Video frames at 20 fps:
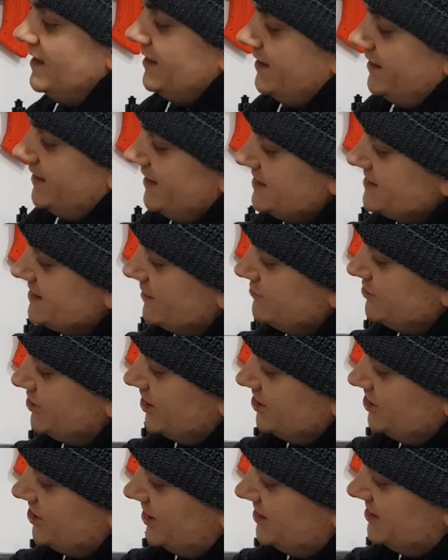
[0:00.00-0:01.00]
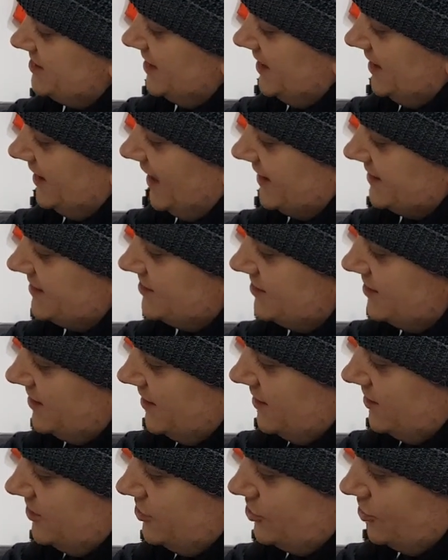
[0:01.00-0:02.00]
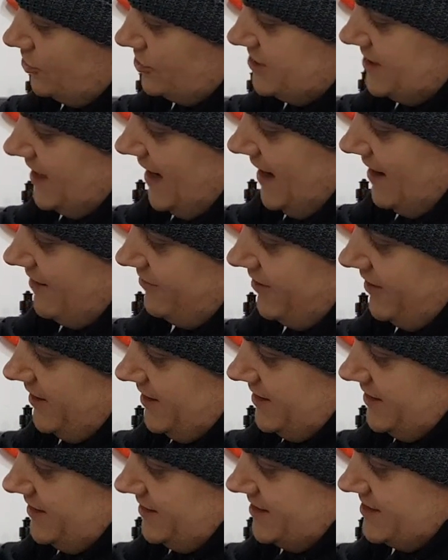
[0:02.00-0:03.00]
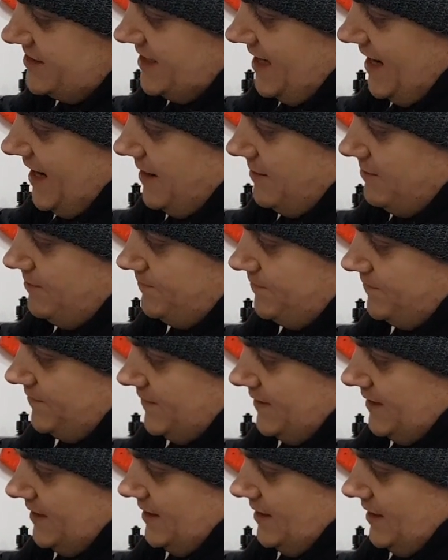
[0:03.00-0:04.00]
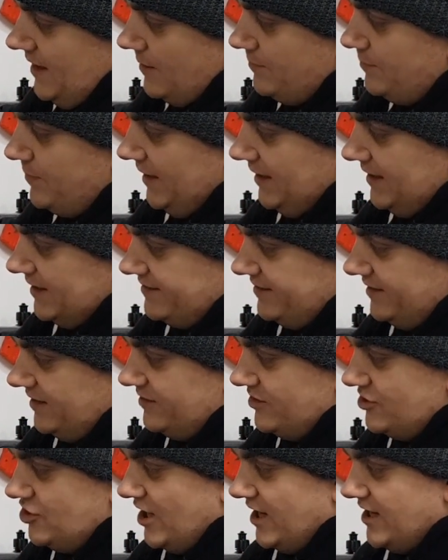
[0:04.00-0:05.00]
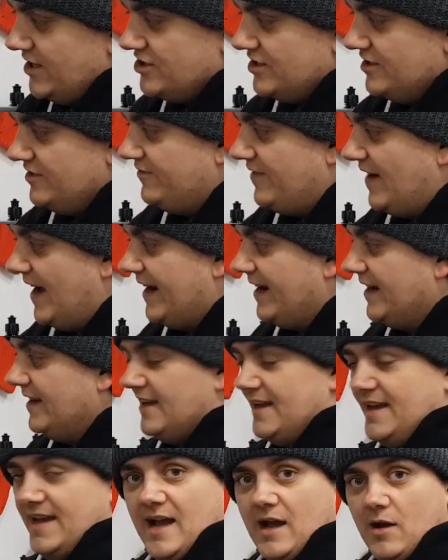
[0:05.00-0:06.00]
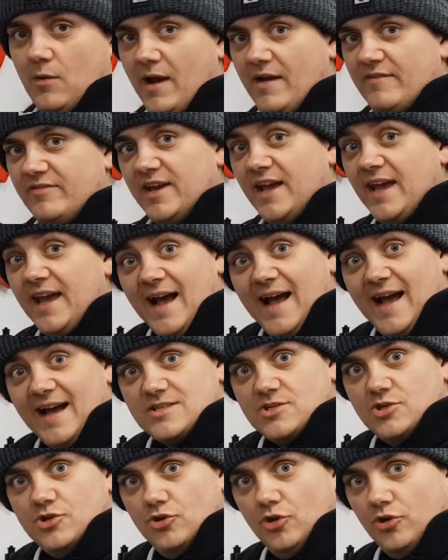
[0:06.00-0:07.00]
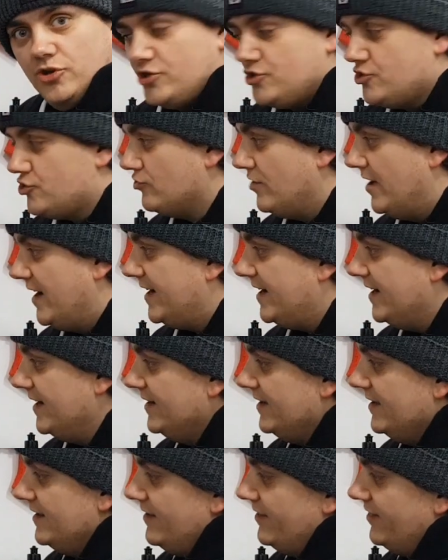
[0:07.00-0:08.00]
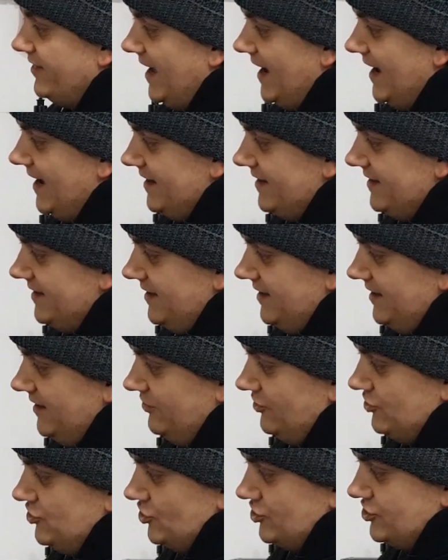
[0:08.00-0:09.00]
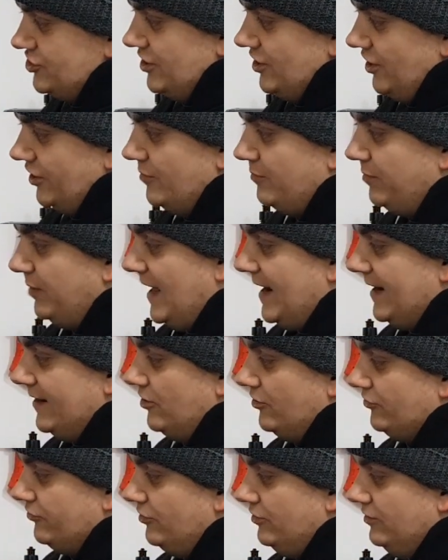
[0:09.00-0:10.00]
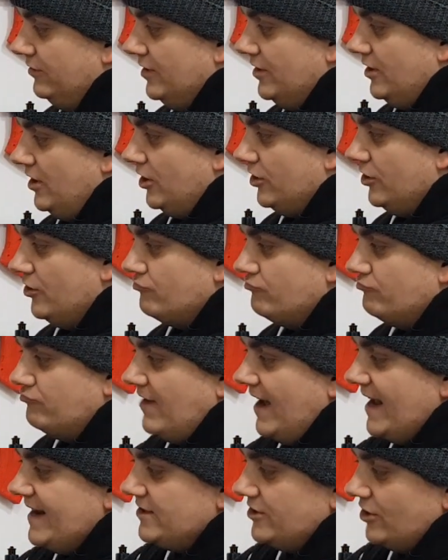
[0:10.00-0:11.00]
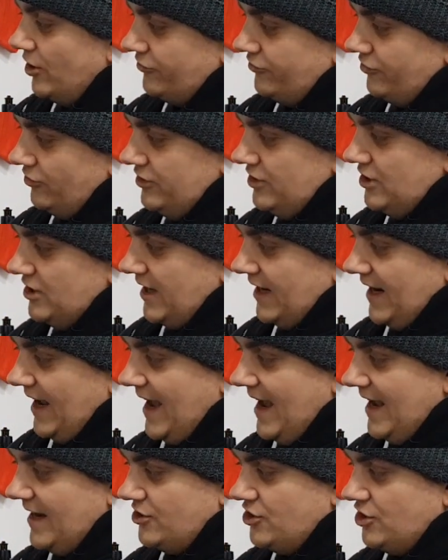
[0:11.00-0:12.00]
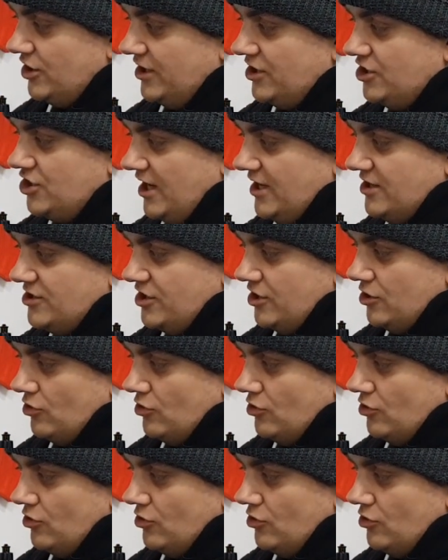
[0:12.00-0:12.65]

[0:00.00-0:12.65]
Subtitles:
This MJJC lance does have the same ability to change its fan. However, it has another trick. That is adjusted on the black nozzle. On the red nozzle, you can actually change the